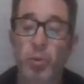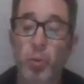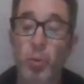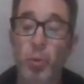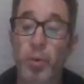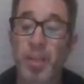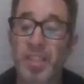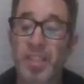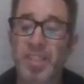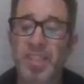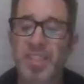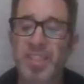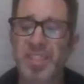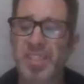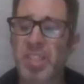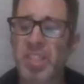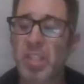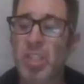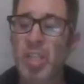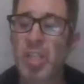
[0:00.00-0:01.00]
Or as I
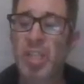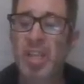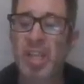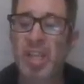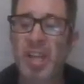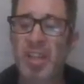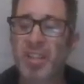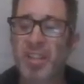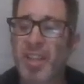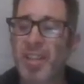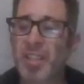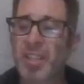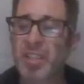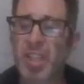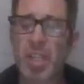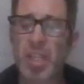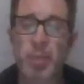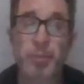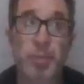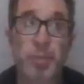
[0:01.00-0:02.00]
said, a lot of
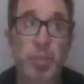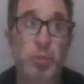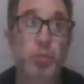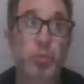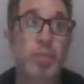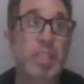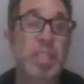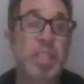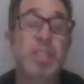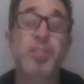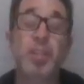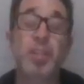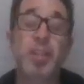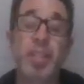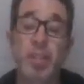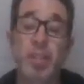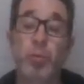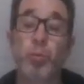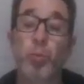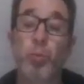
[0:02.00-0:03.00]
times, even
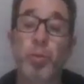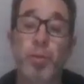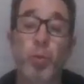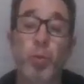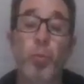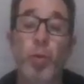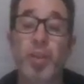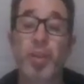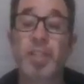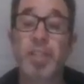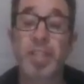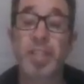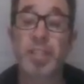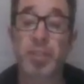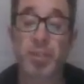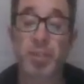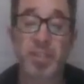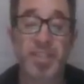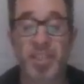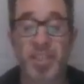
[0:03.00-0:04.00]
the
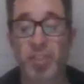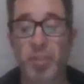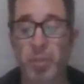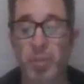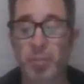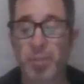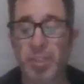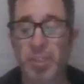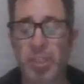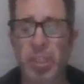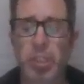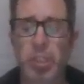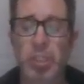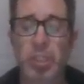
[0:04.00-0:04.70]
one-a-days or the Centrums,